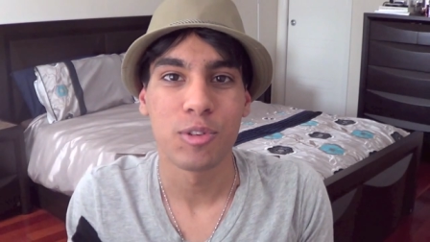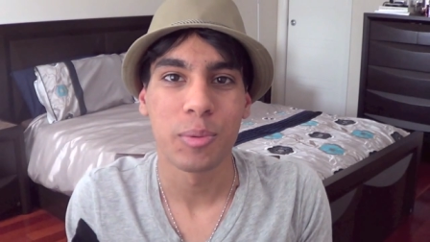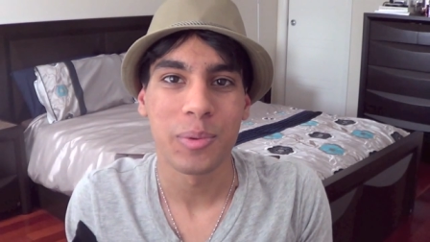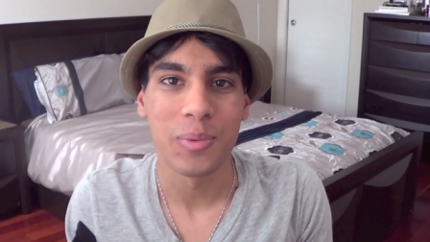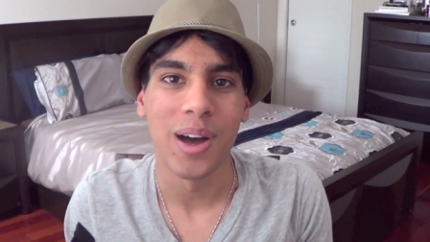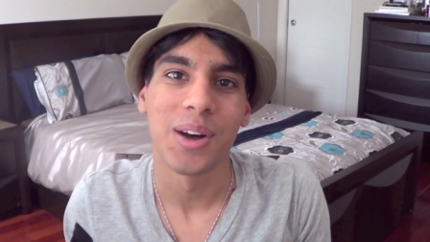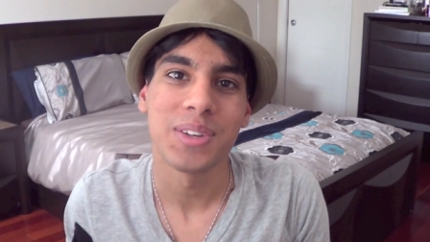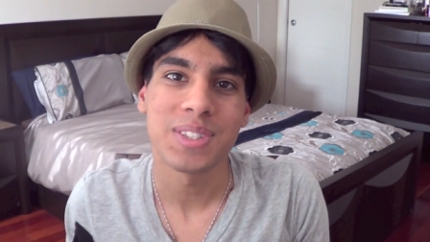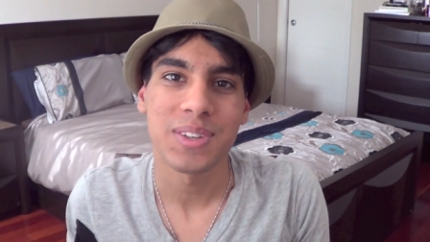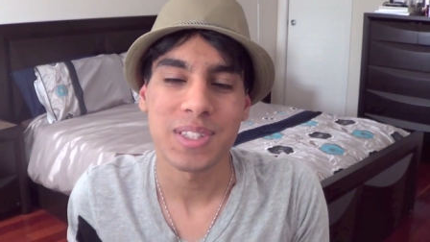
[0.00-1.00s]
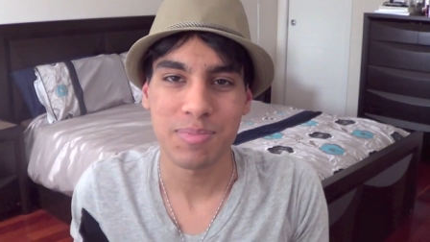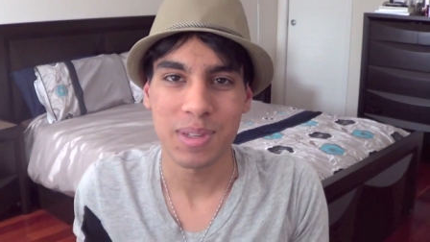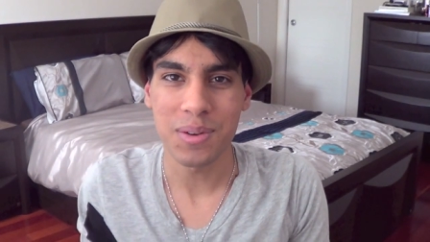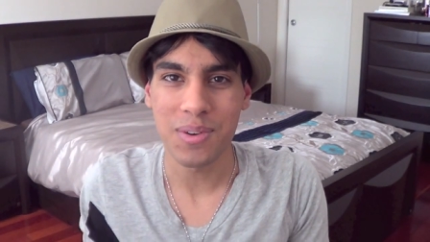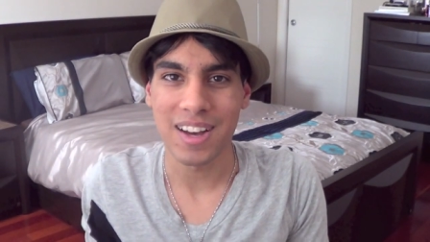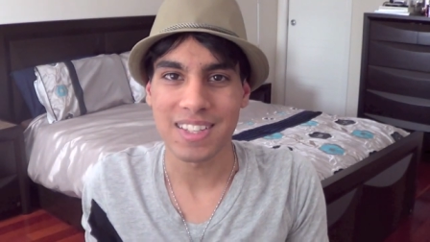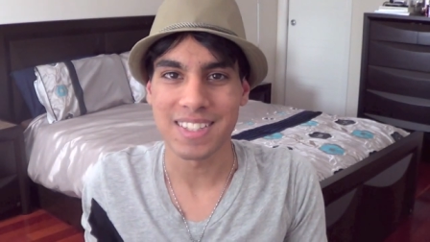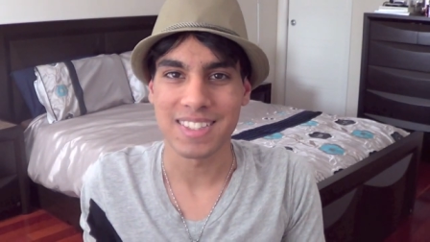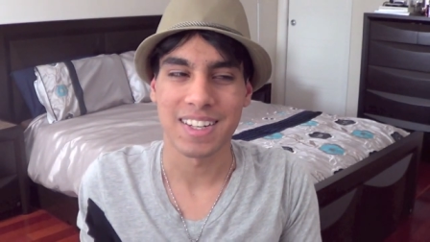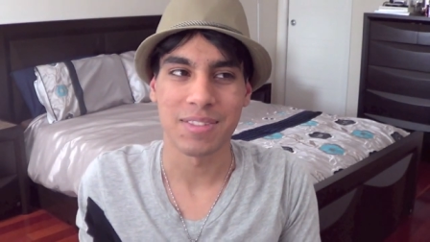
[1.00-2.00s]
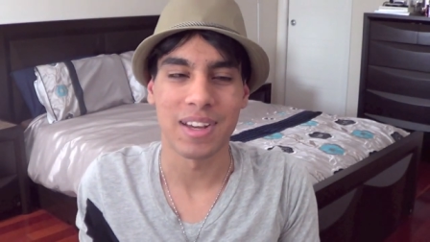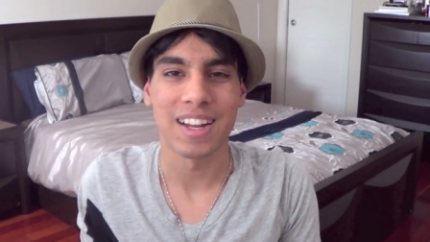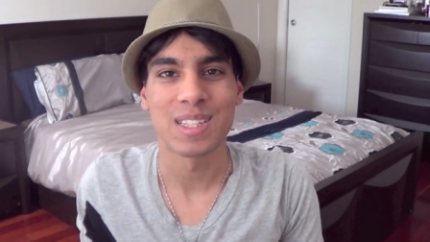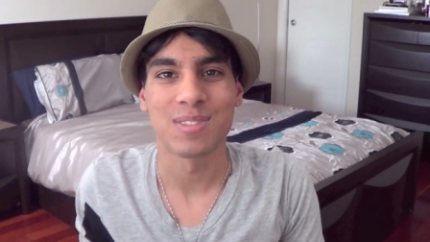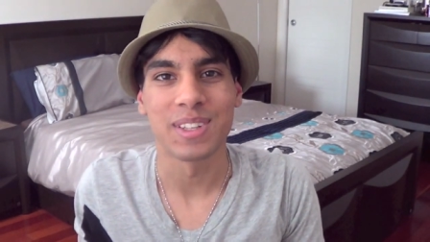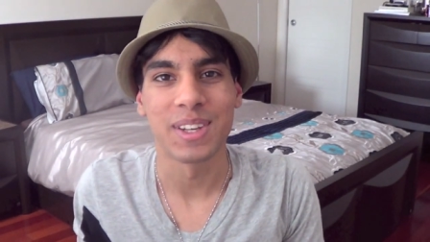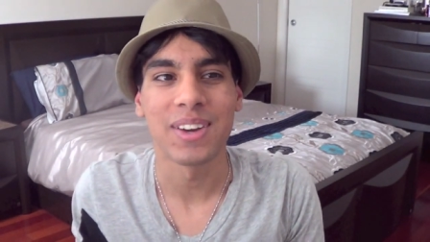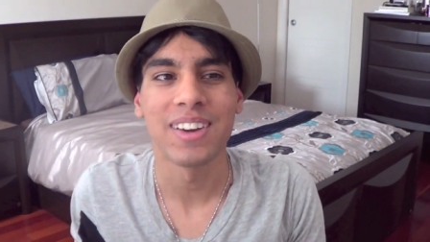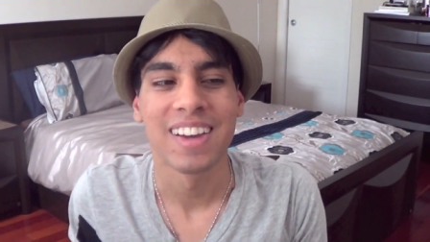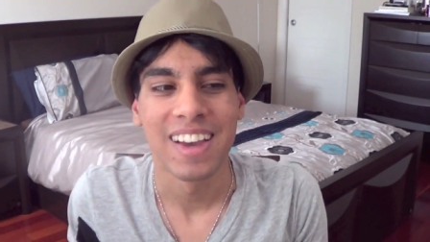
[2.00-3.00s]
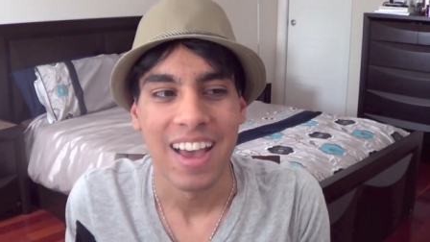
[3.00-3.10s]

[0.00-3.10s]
Been well, so it's been a while since I did my last video